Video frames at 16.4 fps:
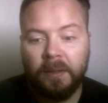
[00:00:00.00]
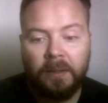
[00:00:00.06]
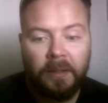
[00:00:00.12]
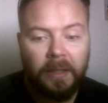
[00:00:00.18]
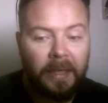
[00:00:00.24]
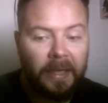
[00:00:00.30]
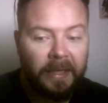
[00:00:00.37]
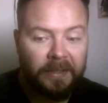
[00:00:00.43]

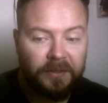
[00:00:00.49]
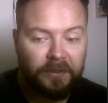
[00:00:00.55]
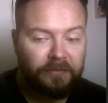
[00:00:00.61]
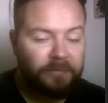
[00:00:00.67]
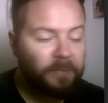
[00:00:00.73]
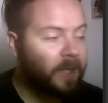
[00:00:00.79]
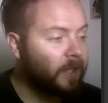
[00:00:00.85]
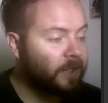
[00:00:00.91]
Ides
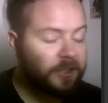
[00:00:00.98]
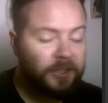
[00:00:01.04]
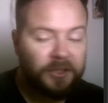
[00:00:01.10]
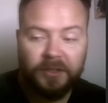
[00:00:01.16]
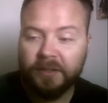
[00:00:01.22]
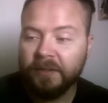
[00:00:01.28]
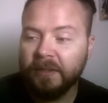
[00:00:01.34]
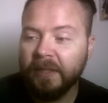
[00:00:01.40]
of
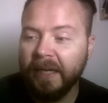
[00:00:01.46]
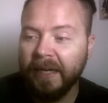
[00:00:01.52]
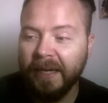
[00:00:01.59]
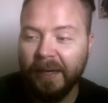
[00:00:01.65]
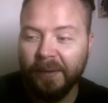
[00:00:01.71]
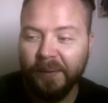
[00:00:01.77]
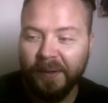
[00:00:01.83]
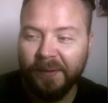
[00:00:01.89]
March.
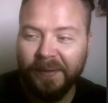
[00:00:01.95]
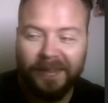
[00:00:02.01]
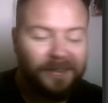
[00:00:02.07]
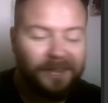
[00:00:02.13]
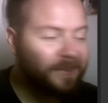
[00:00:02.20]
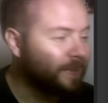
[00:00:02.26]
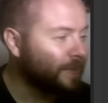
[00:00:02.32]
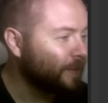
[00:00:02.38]
How I
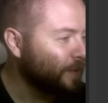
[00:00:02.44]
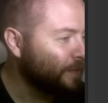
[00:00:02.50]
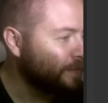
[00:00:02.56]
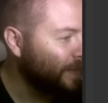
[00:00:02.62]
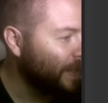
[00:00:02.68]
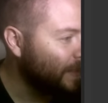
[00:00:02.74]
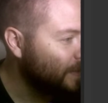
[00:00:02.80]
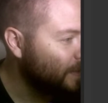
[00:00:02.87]
rendered it so
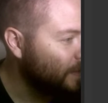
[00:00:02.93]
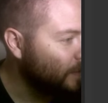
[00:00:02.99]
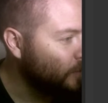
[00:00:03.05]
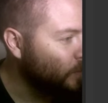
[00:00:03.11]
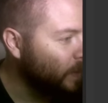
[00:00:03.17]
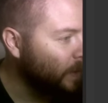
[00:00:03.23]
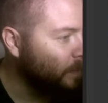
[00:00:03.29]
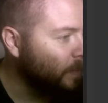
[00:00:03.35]
fast?
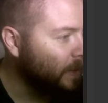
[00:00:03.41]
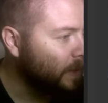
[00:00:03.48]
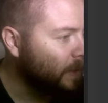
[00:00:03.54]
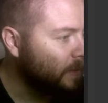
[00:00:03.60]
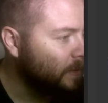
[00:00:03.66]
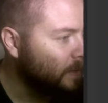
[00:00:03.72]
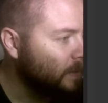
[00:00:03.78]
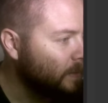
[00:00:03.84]
20
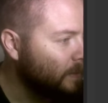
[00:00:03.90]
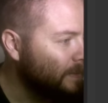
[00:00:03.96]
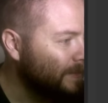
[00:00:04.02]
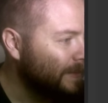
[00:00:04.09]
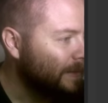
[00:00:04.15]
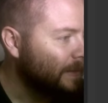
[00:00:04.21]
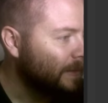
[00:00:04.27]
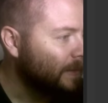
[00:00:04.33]
minutes?
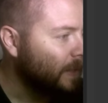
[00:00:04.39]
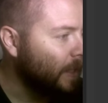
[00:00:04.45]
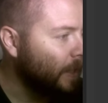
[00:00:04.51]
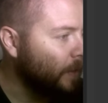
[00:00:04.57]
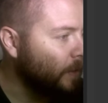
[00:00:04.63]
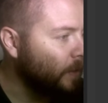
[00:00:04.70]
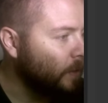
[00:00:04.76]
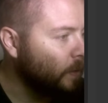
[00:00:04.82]

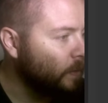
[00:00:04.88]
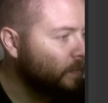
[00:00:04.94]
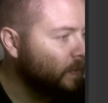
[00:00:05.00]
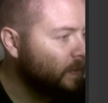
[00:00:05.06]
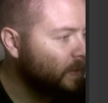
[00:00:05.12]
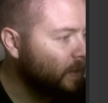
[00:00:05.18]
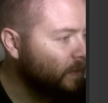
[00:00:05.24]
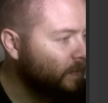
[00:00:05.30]
I don't know if
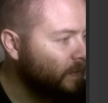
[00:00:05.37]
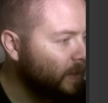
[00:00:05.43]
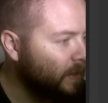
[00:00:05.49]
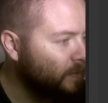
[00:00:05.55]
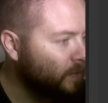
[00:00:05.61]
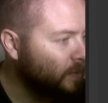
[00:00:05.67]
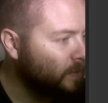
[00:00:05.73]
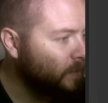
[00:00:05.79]
it's that
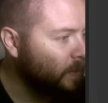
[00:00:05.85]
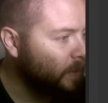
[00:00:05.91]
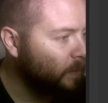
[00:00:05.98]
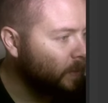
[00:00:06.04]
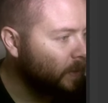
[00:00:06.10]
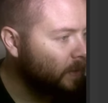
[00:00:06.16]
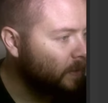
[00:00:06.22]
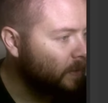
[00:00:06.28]
fast for 20
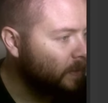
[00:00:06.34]
minutes.